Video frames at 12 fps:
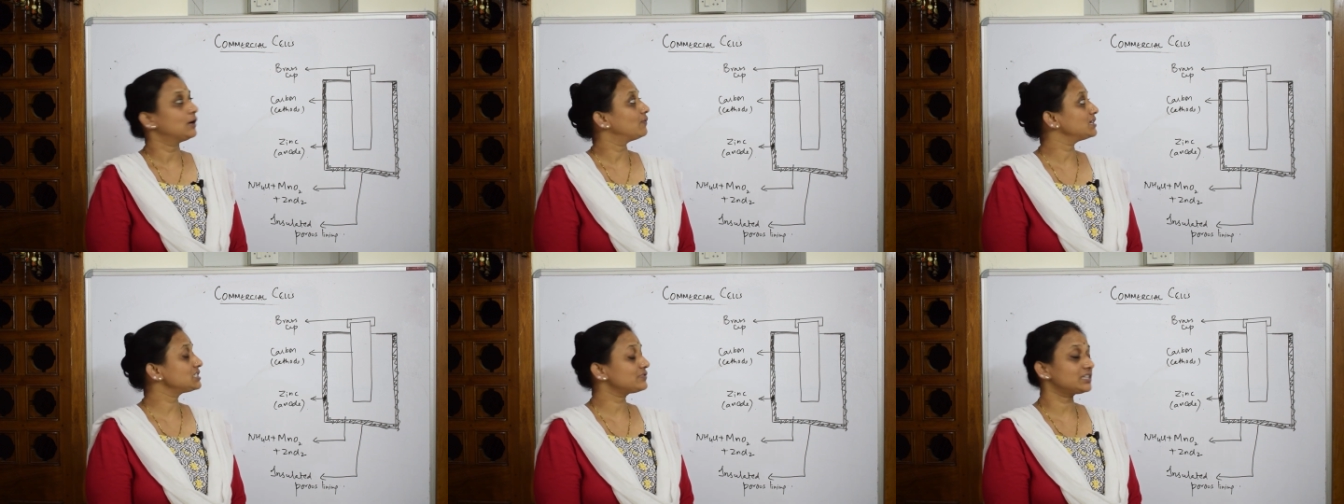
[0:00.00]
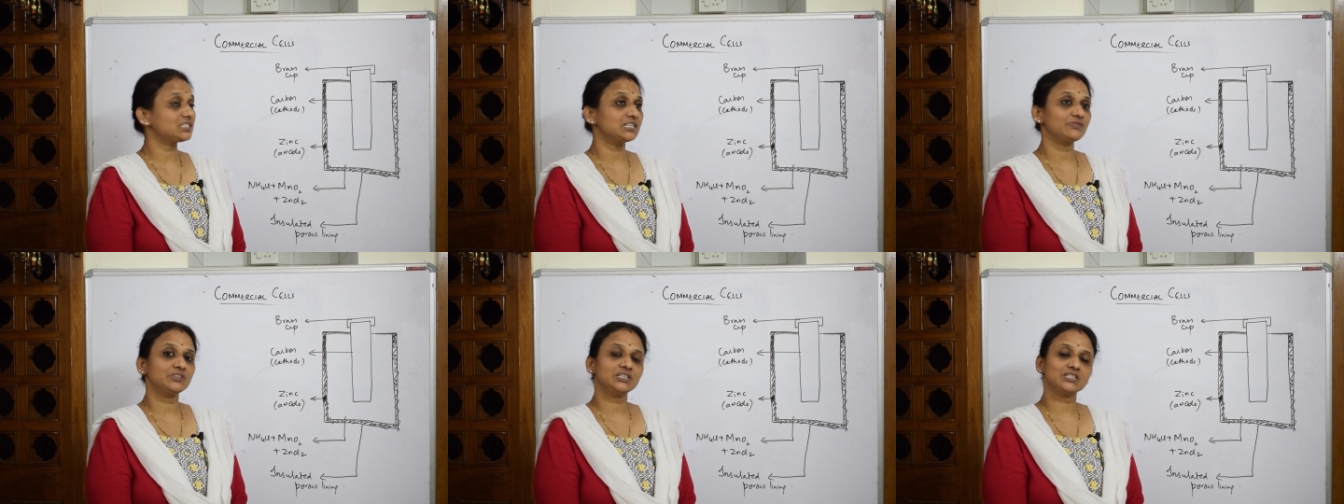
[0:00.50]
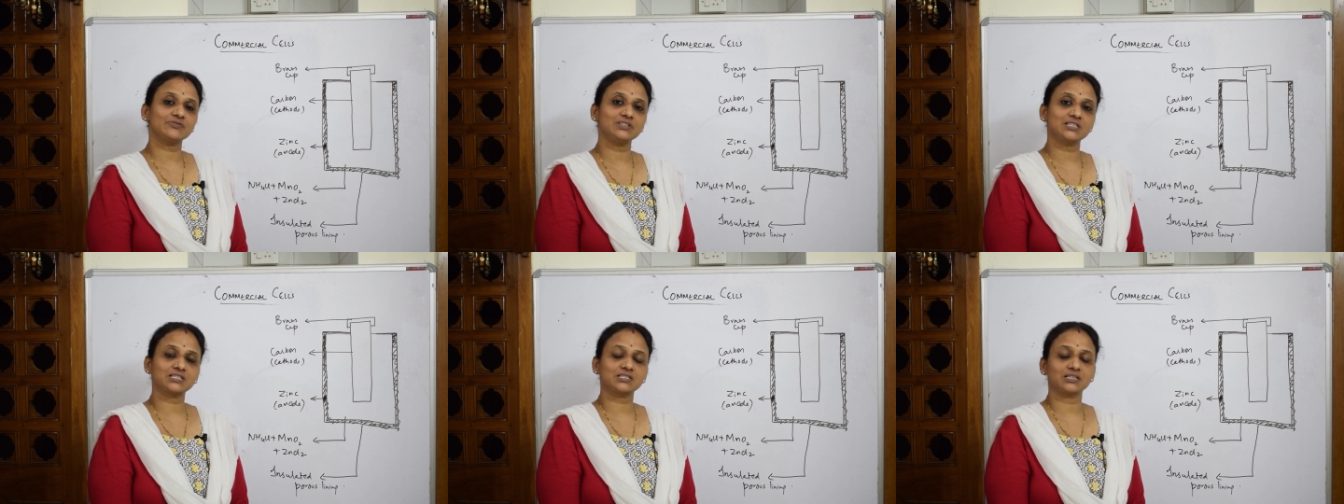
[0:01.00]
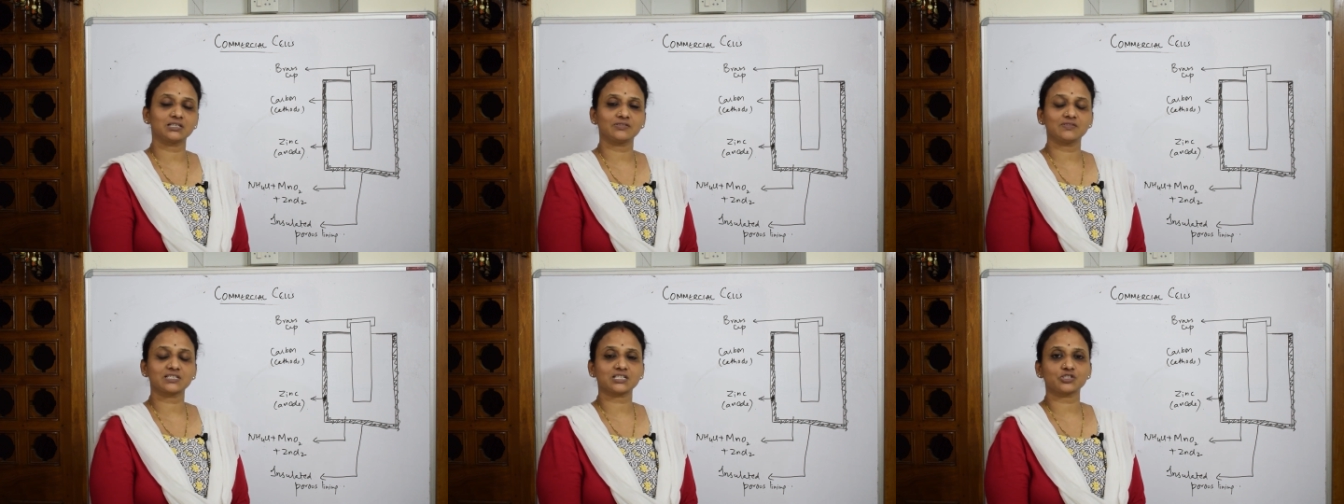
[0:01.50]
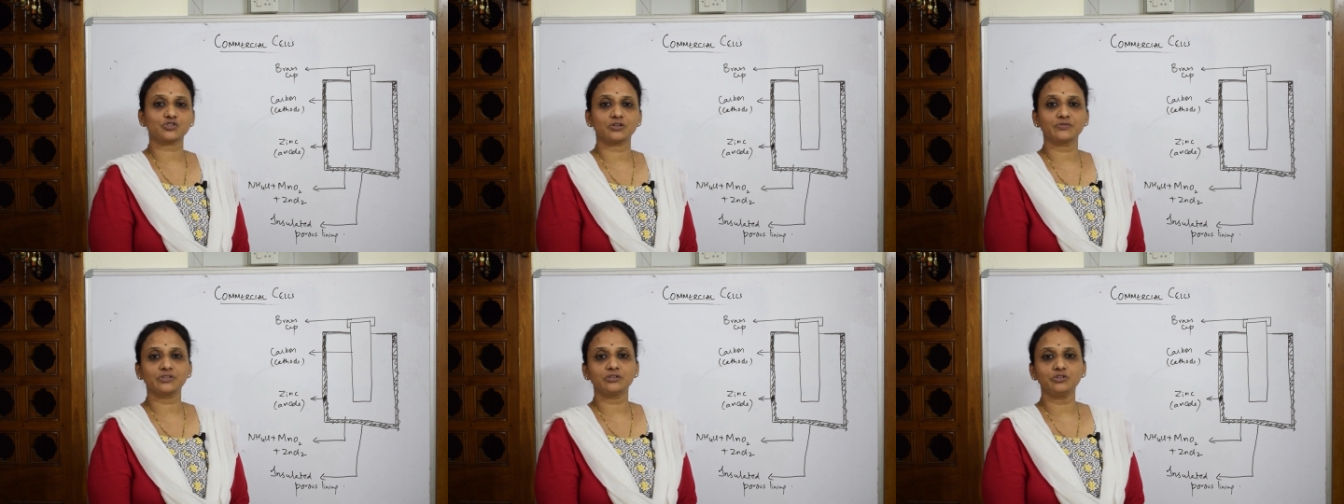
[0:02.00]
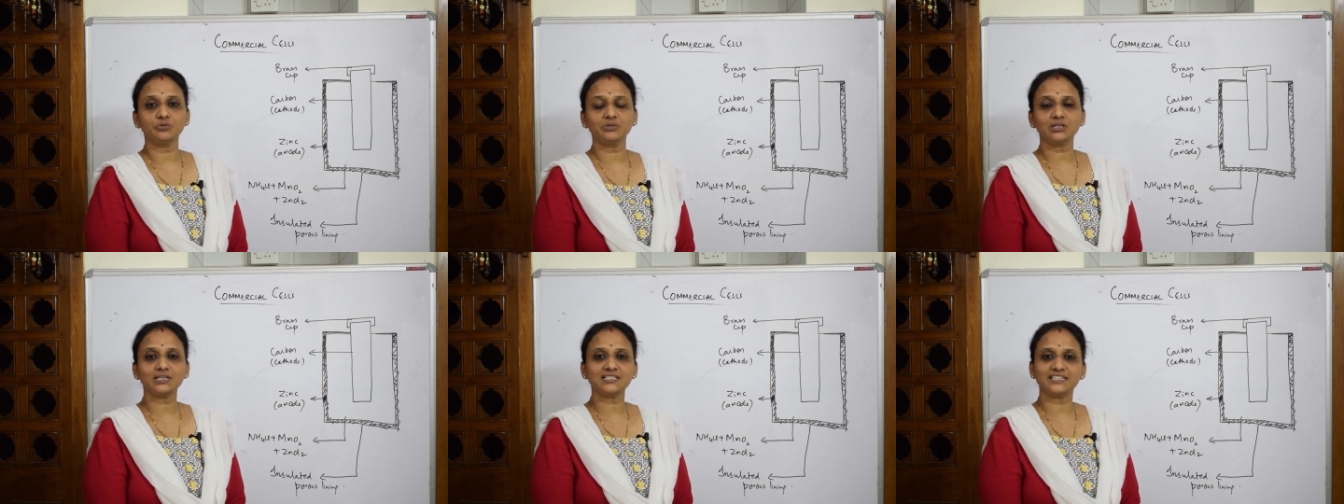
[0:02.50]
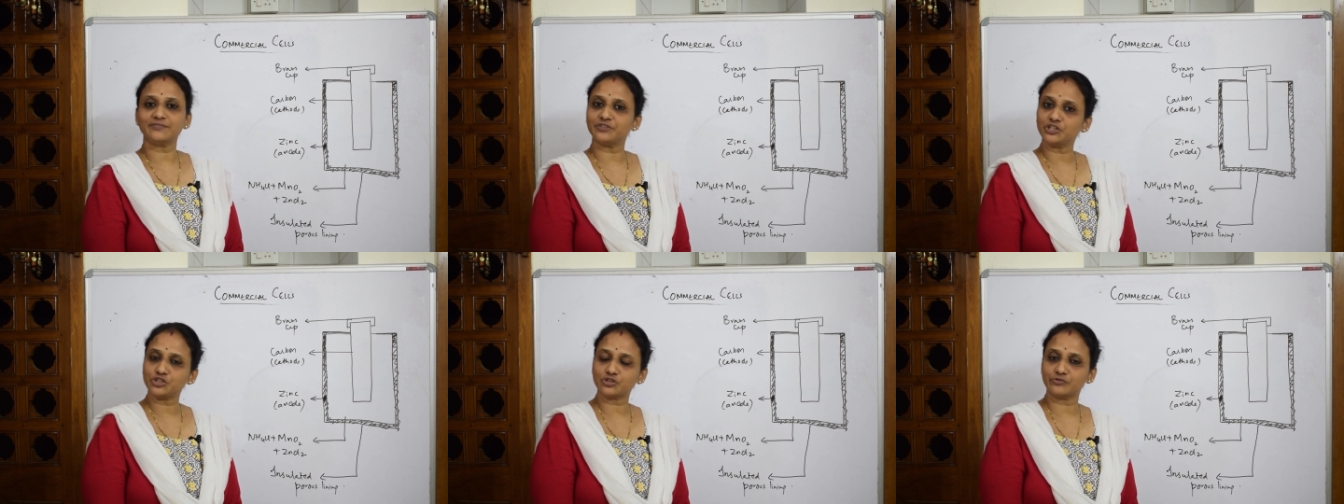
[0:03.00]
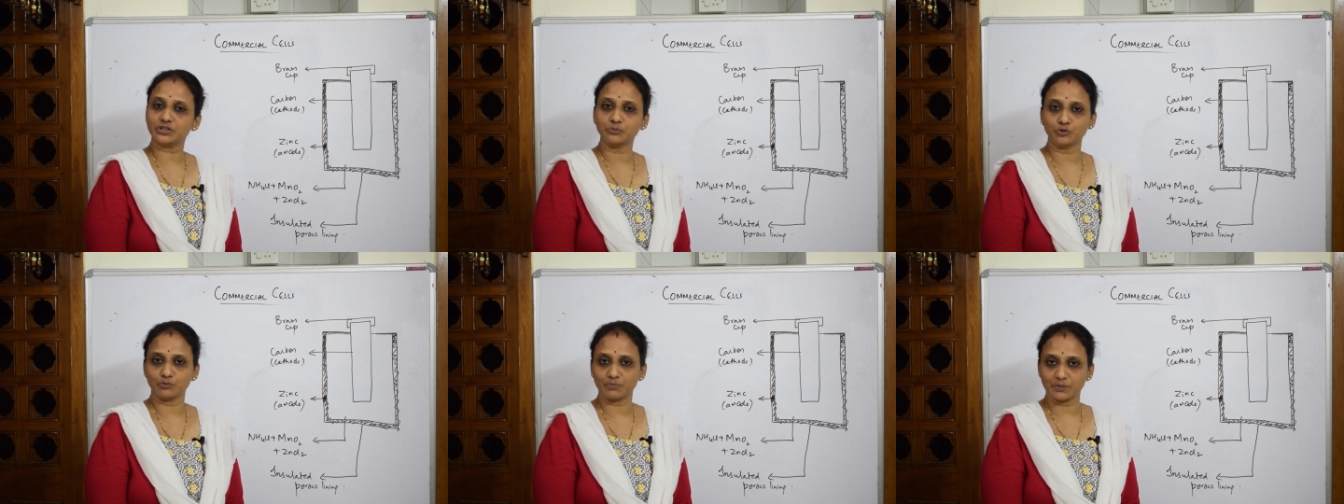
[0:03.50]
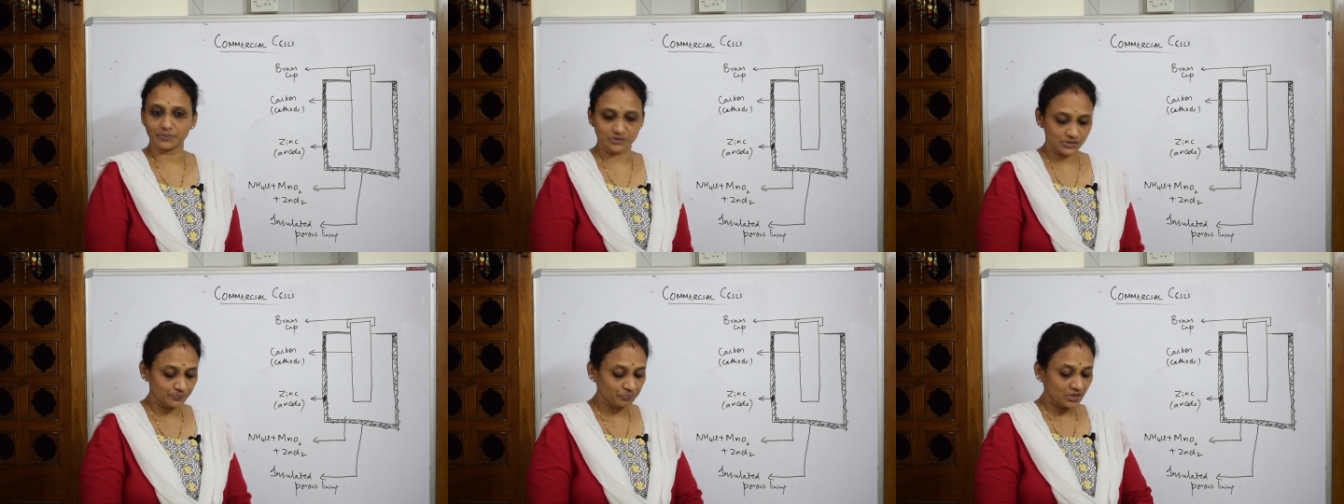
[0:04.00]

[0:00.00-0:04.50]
Once we are done with this, we'll start solving the numericals and finish off with the board papers.